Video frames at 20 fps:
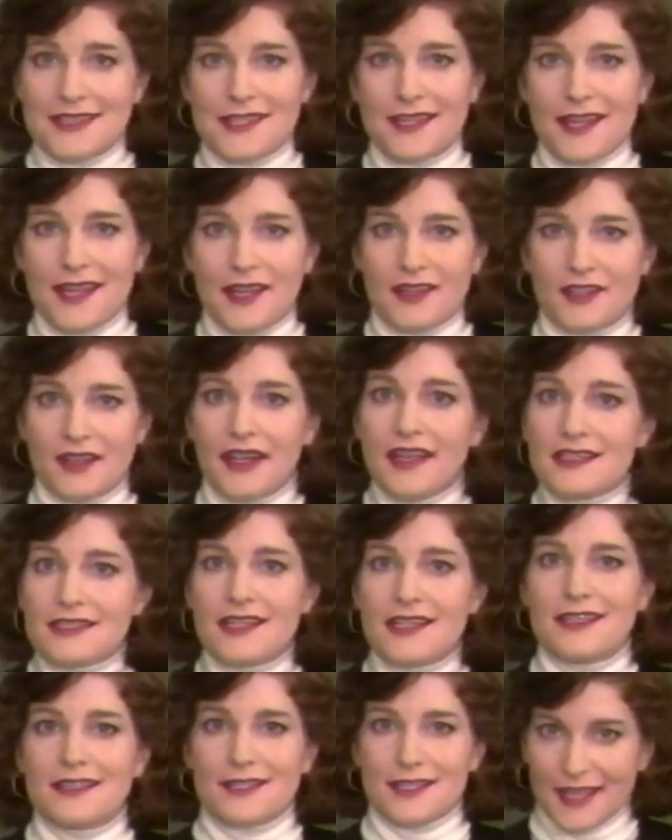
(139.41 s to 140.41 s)
Together is
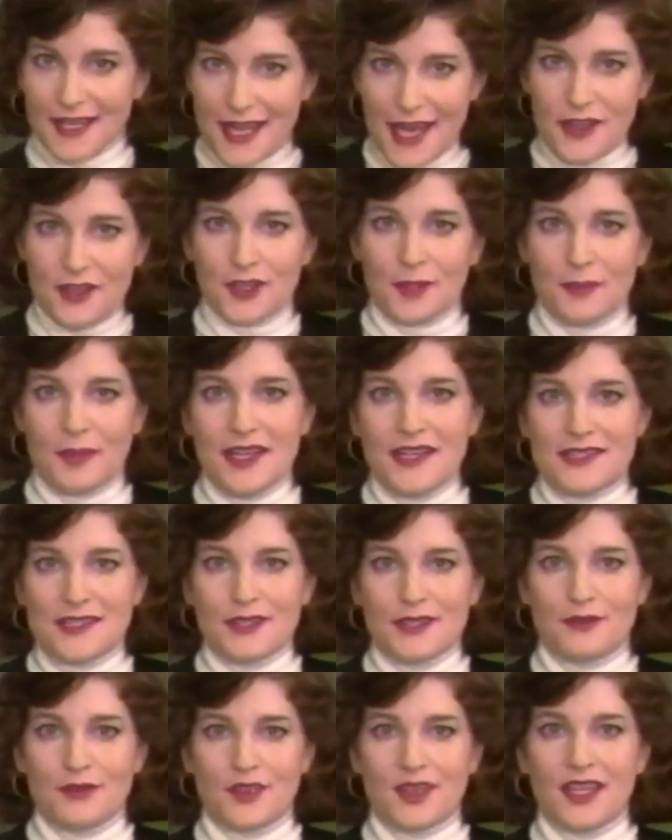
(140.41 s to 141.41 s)
a together piece
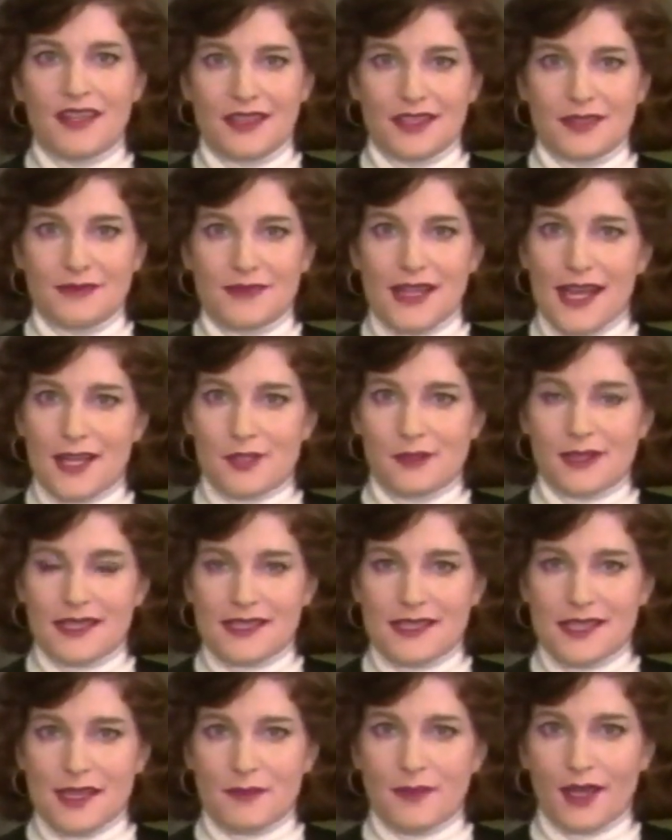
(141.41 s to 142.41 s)
of theater.
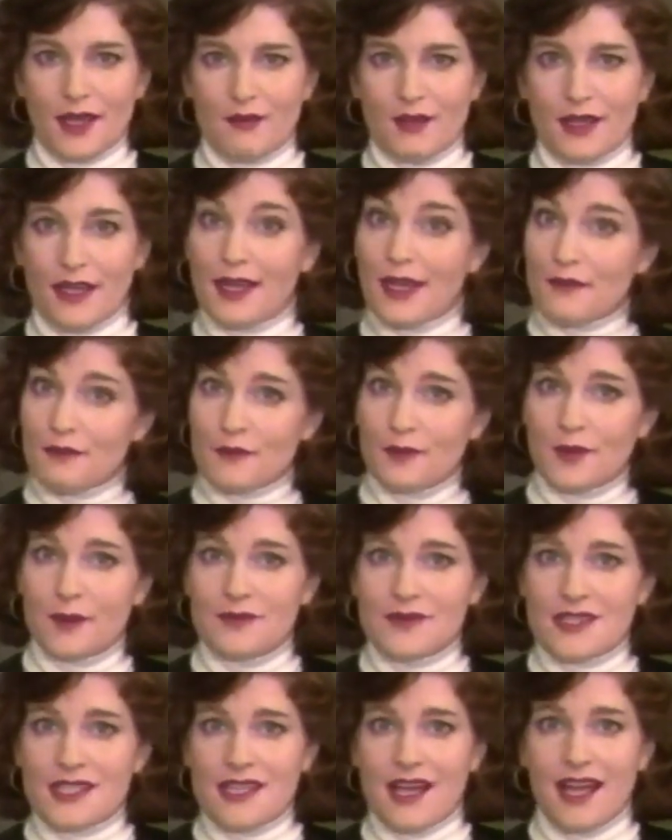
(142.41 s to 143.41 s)
Actually, something of a gift
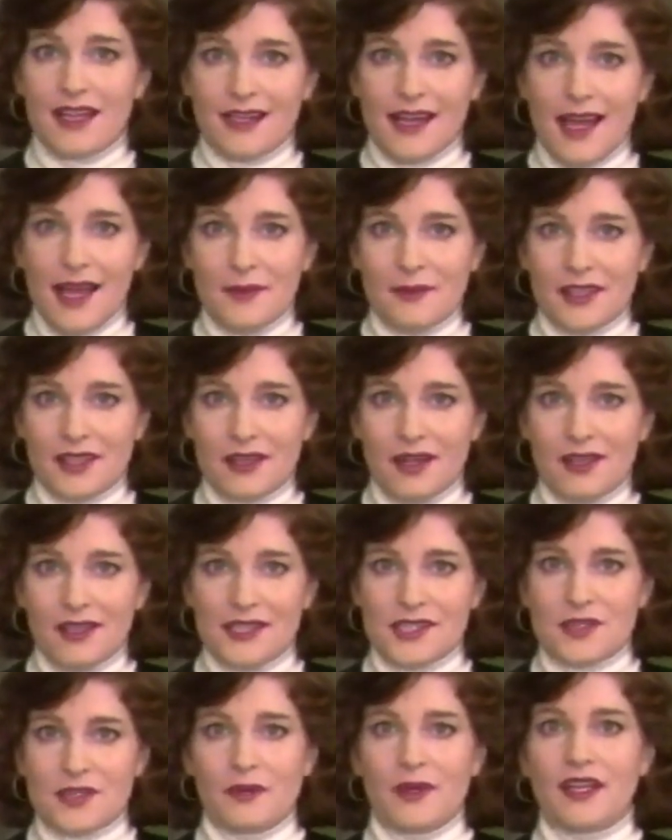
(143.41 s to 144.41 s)
from Sondheim with all
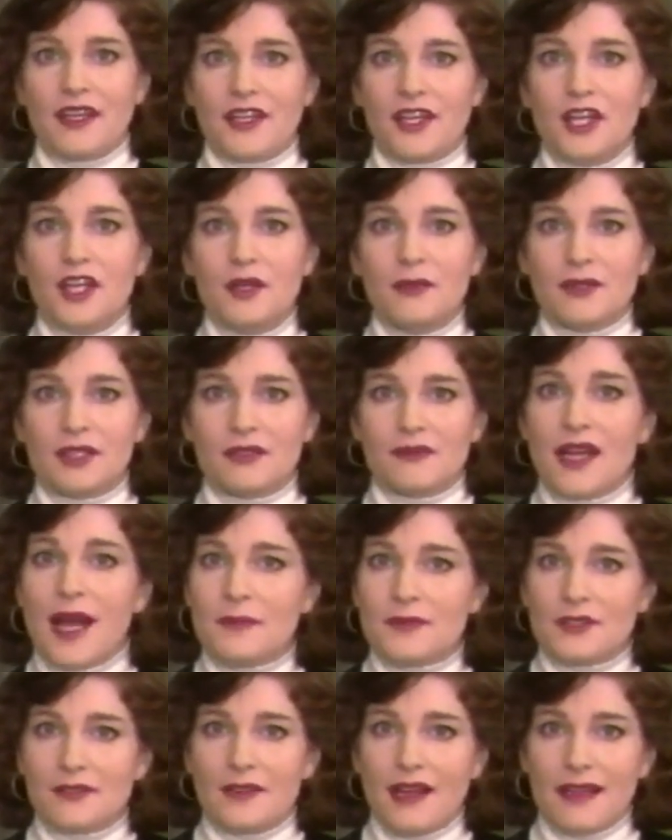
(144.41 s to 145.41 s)
his wit and humor
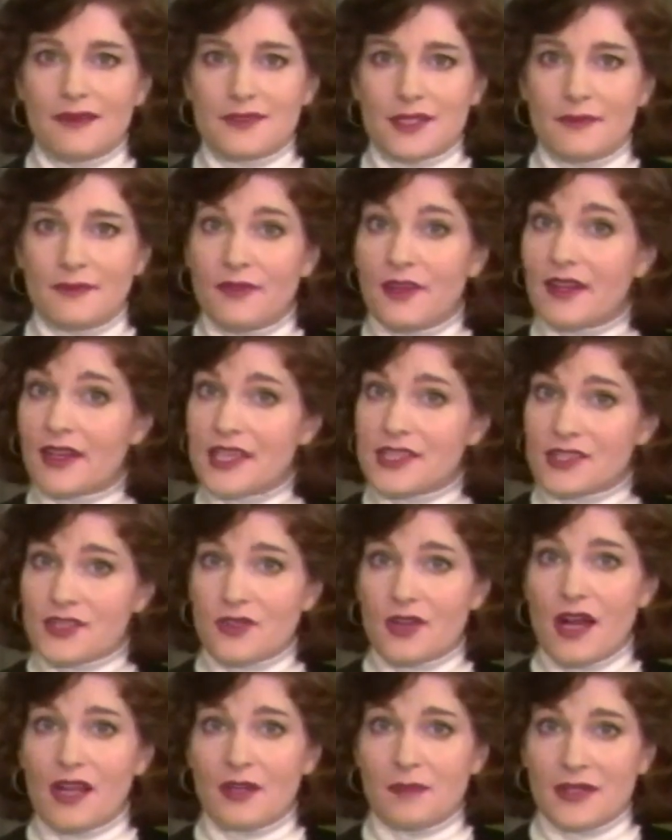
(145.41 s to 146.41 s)
wrapped around some very
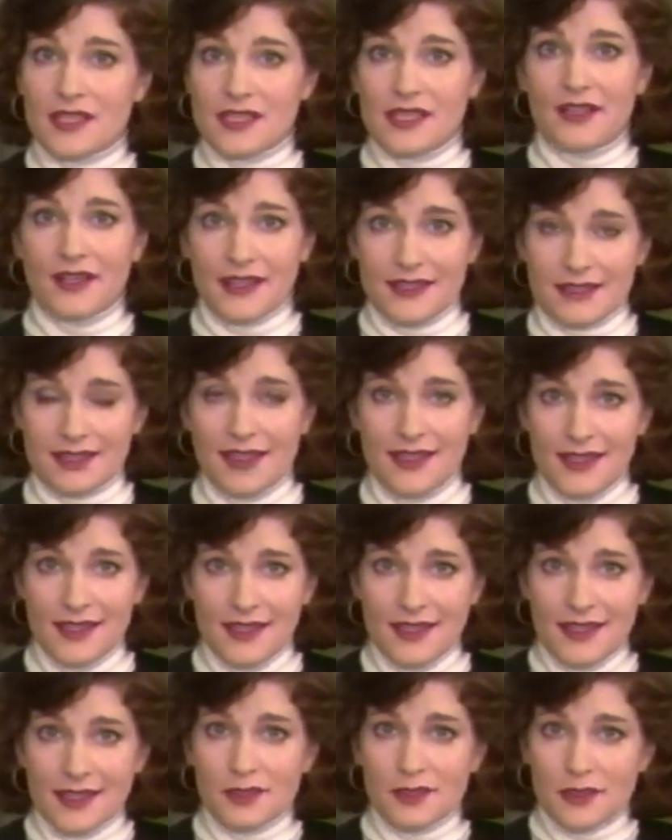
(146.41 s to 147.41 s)
strong material.
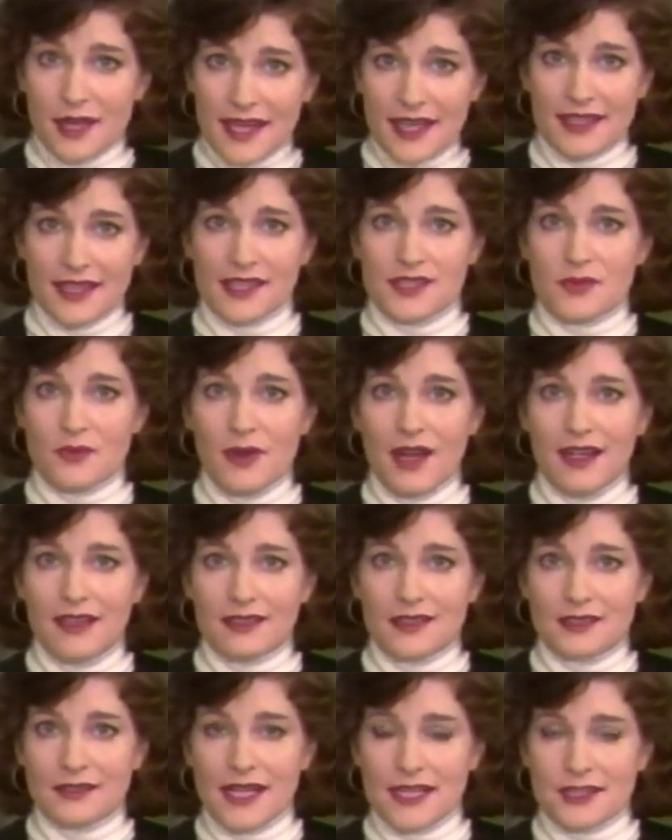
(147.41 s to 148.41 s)
Credit as
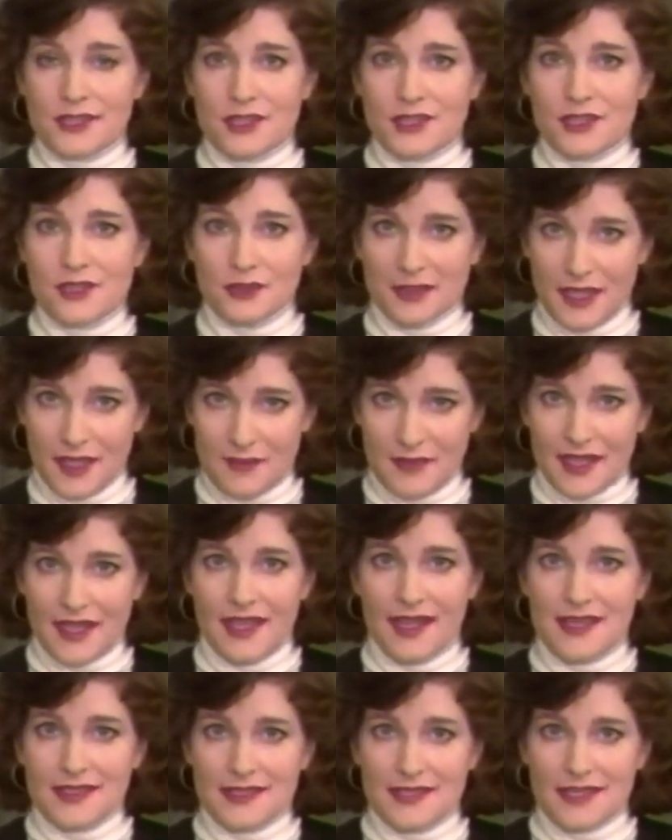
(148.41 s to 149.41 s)
well, director Julia
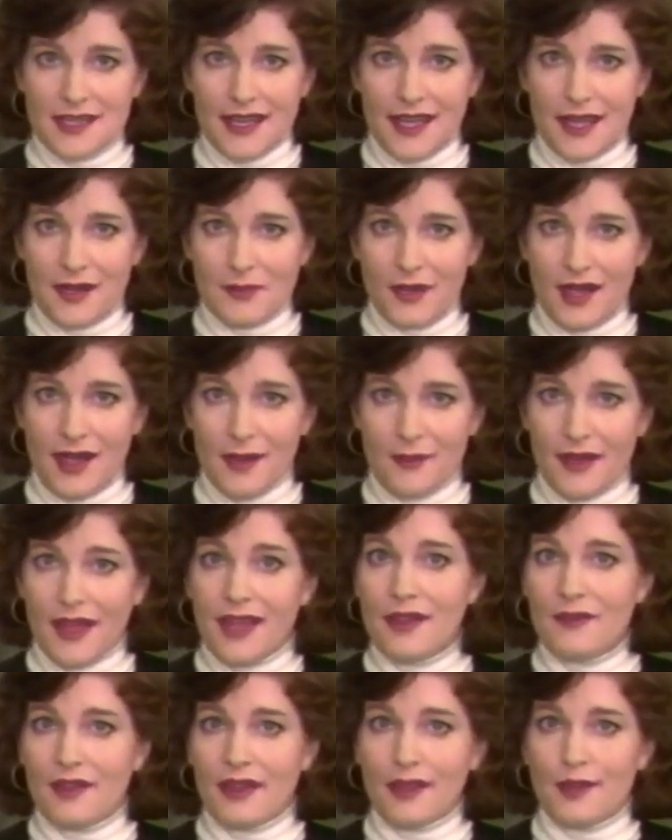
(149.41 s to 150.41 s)
McKenzie and Bob
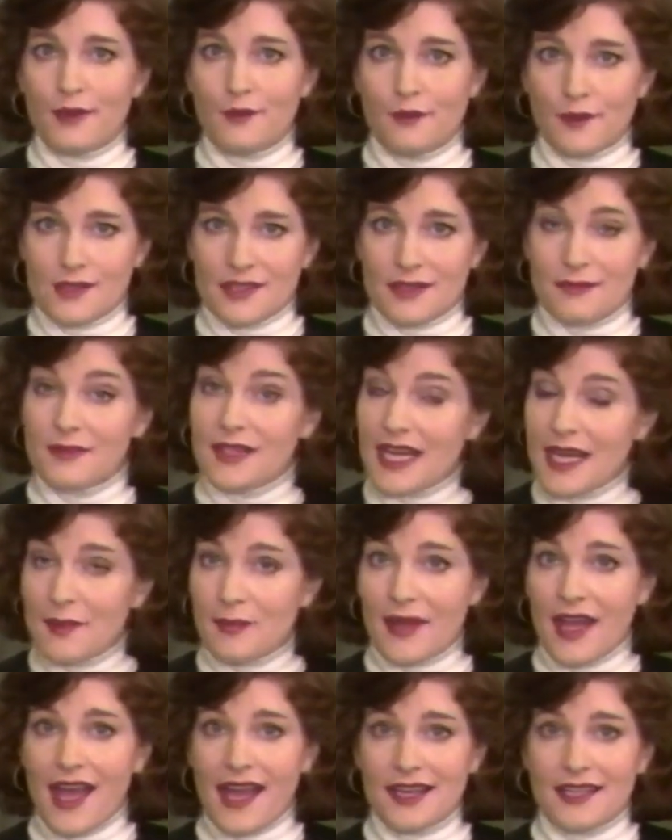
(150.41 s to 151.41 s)
Avian for some neat
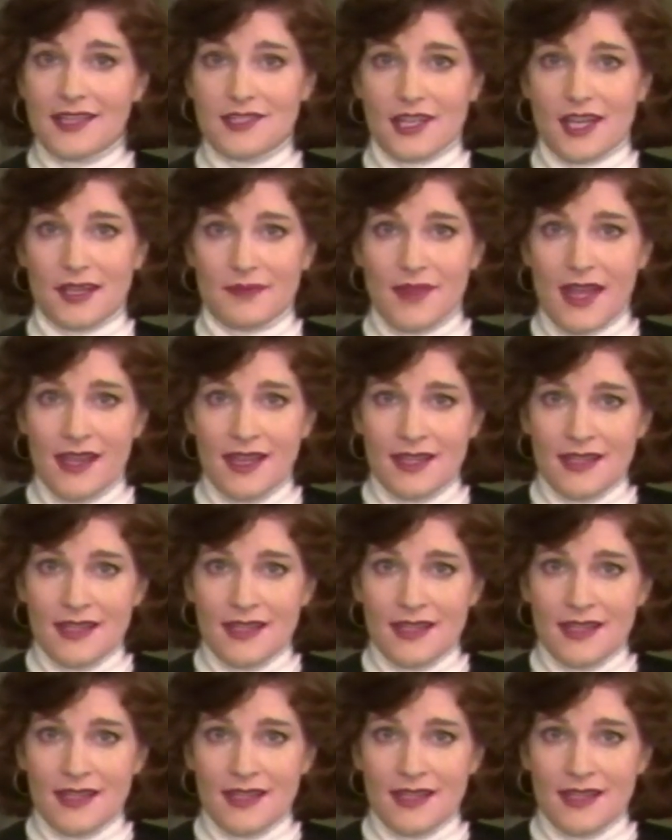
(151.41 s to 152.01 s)
packaging.